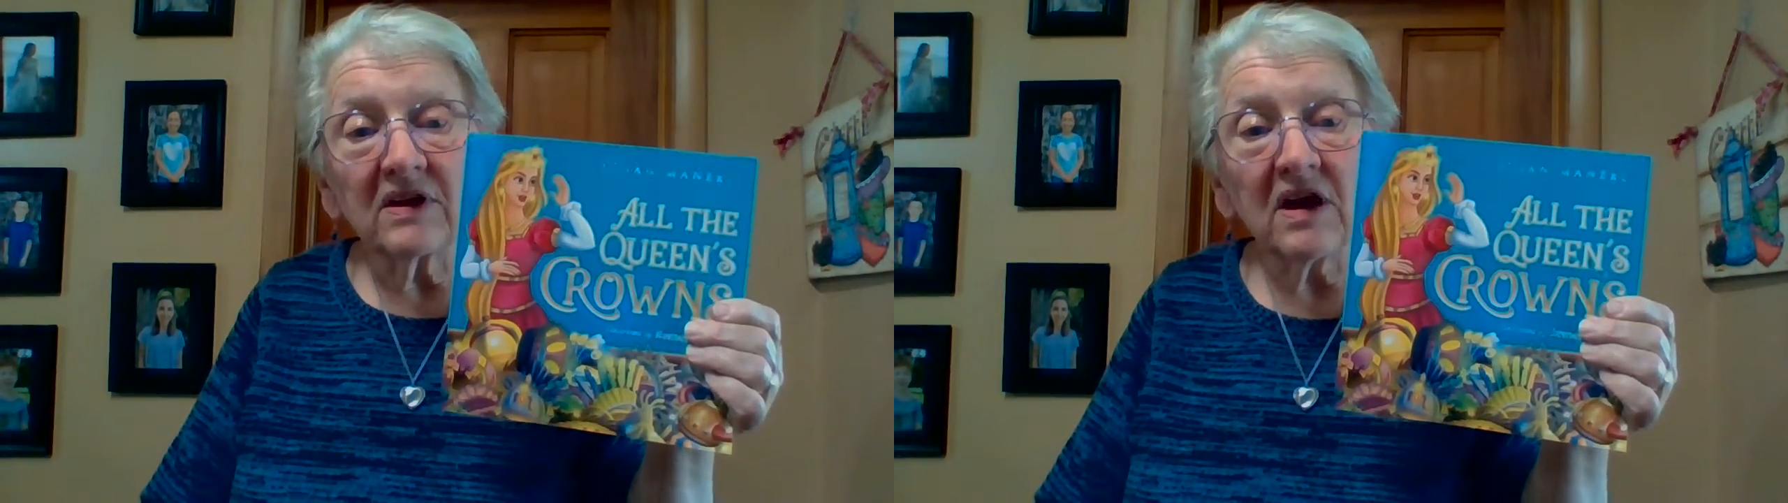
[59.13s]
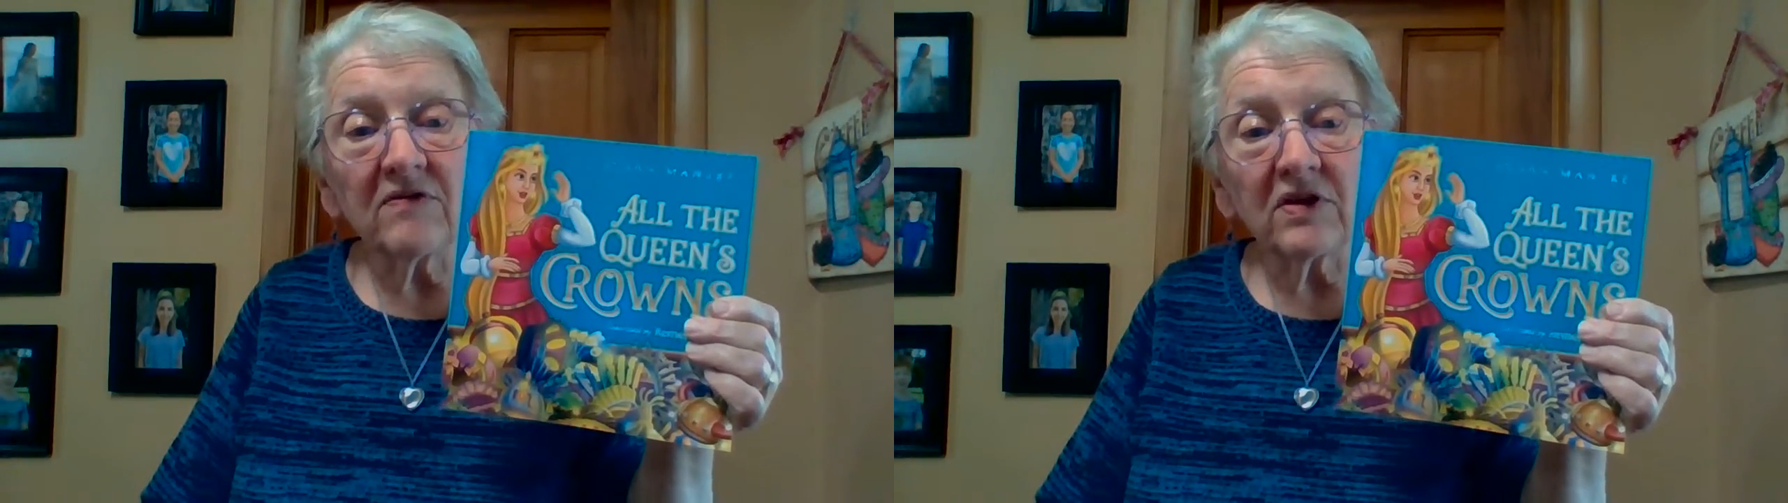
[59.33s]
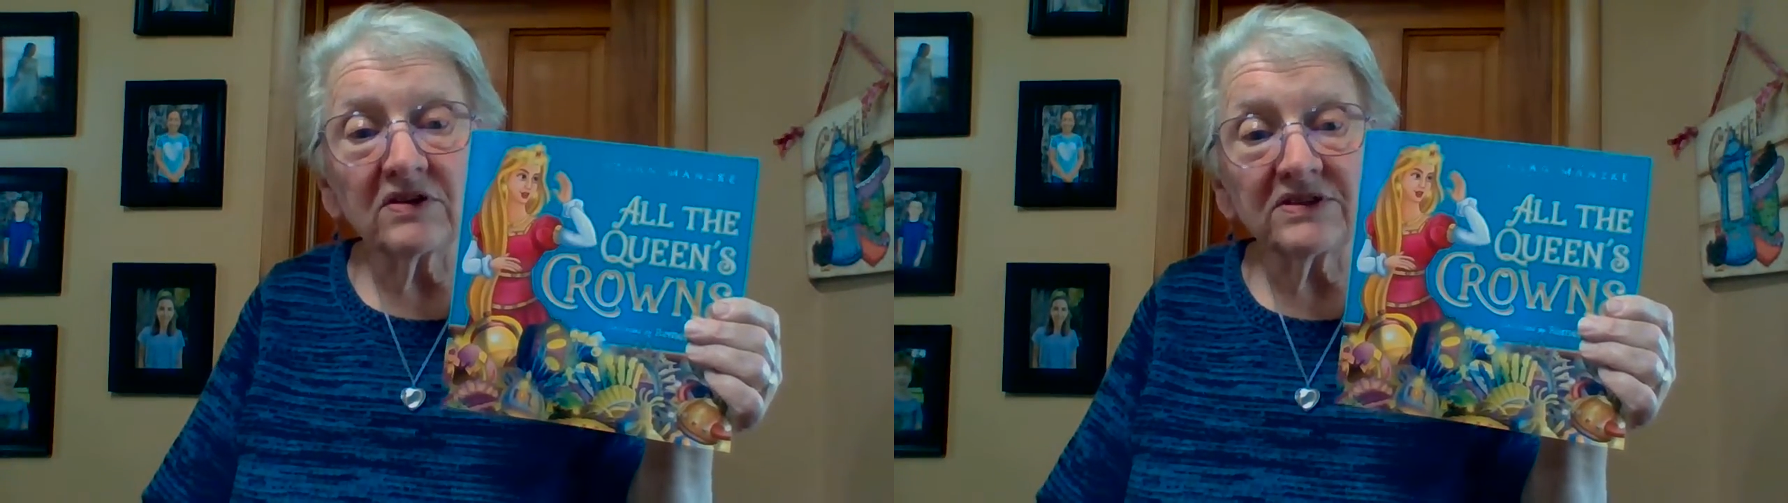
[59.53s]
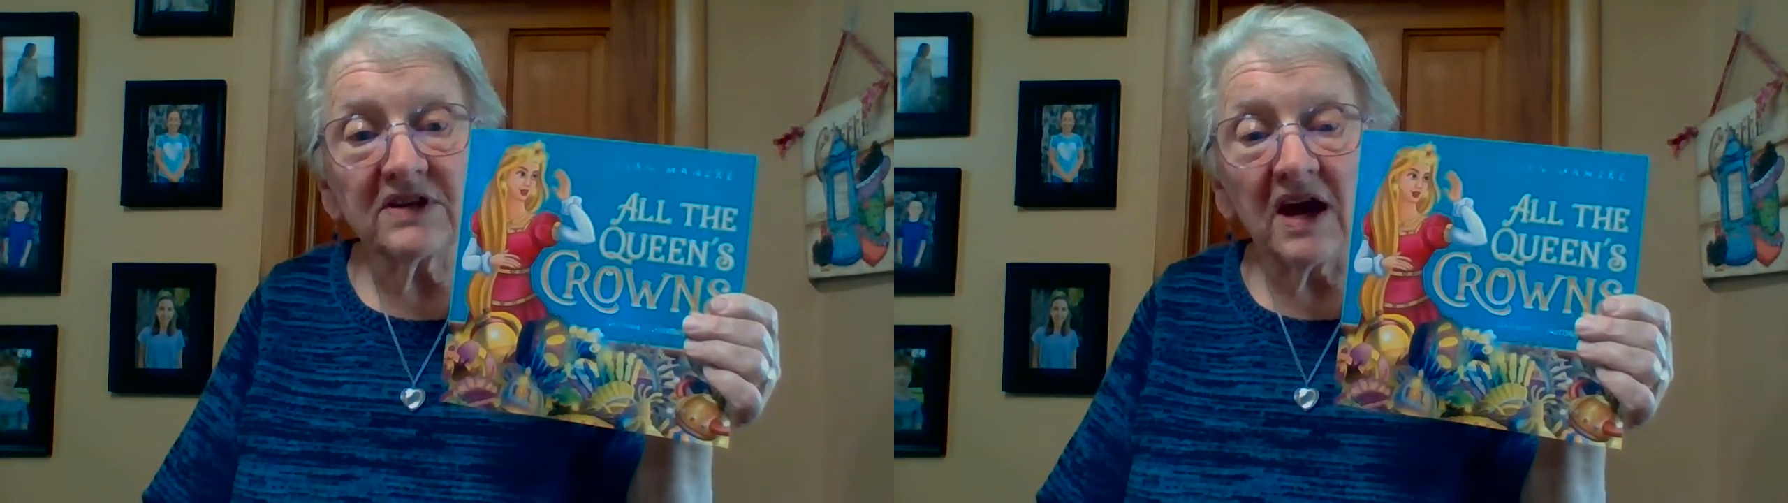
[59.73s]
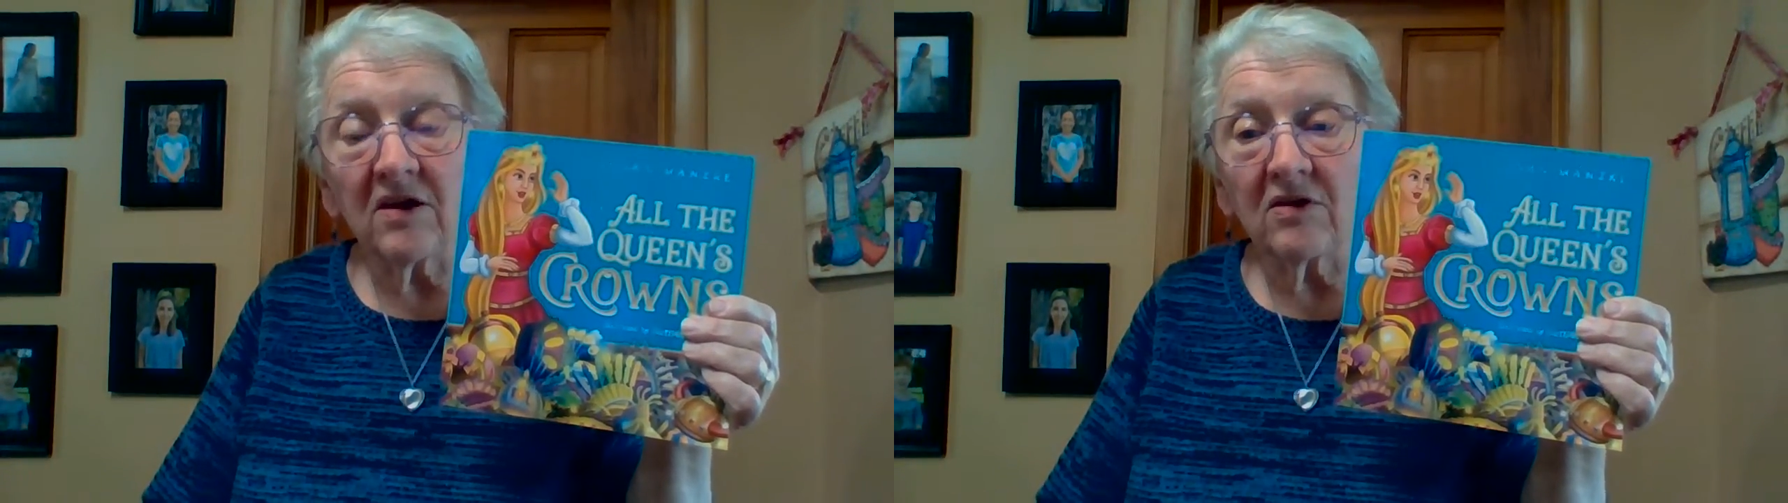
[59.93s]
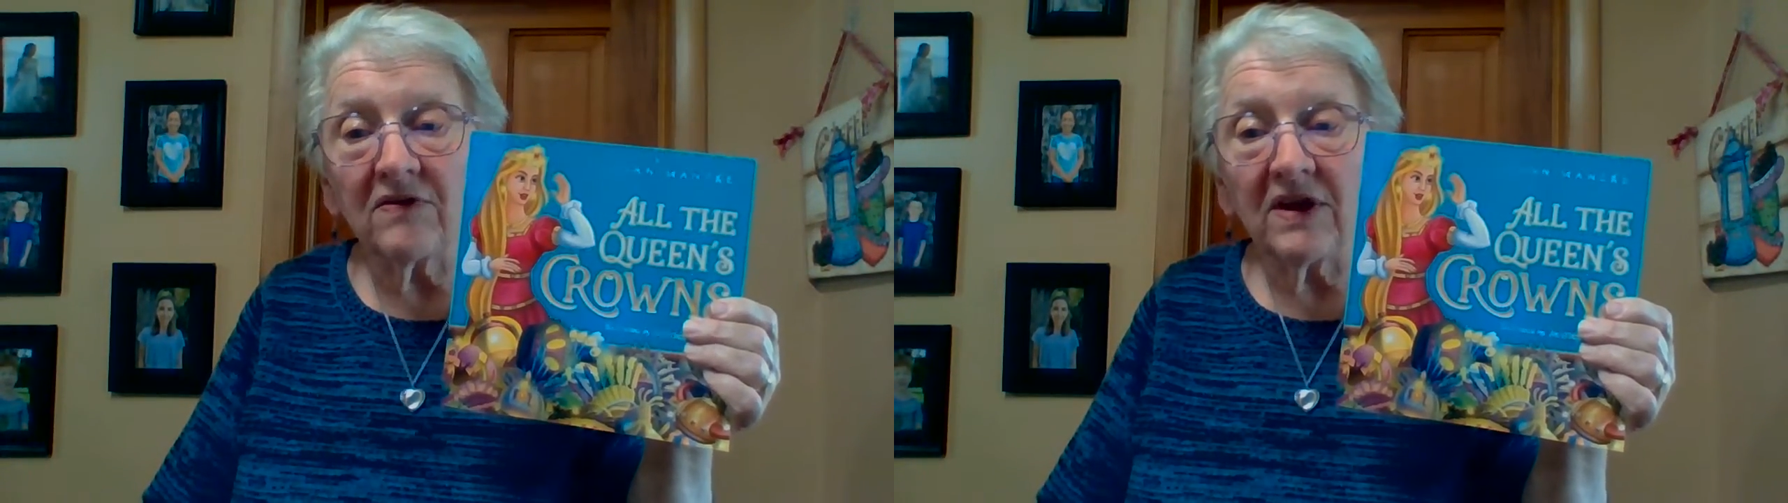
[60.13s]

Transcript: covers are